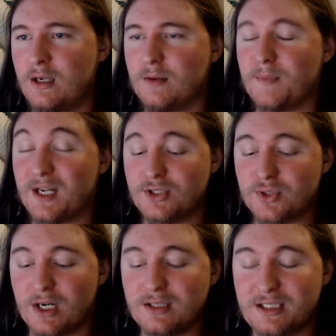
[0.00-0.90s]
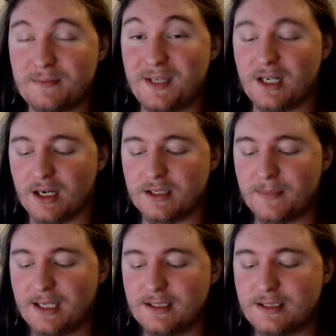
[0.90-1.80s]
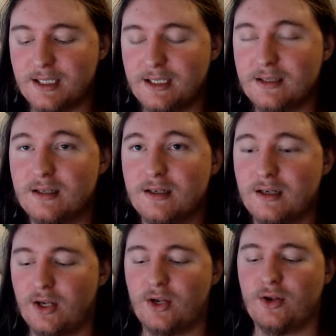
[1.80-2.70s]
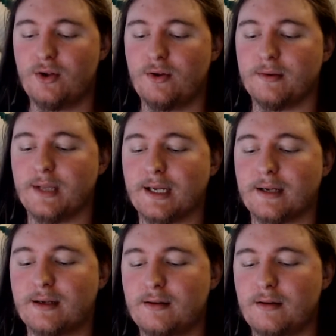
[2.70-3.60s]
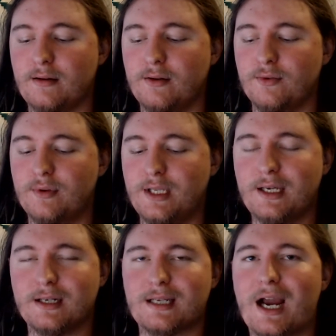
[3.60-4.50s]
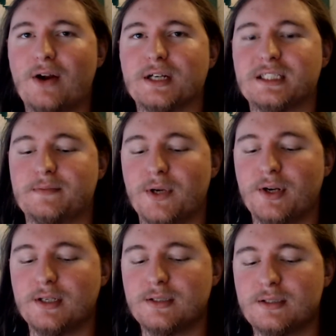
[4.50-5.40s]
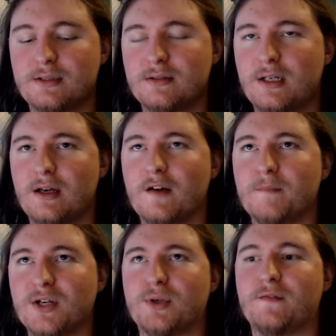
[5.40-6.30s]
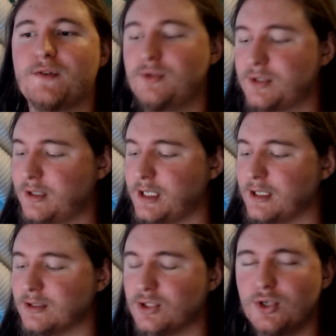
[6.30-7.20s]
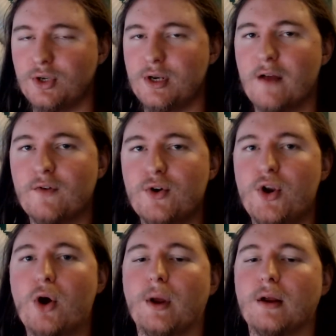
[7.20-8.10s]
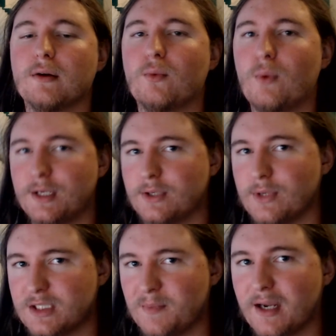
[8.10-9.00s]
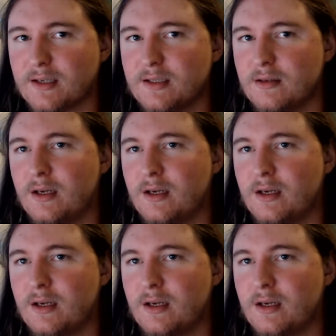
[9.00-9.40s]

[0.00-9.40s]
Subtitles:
Because you're constantly being hunted by this thing, like, the entire experience of Metroid Fusion is never knowing what to expect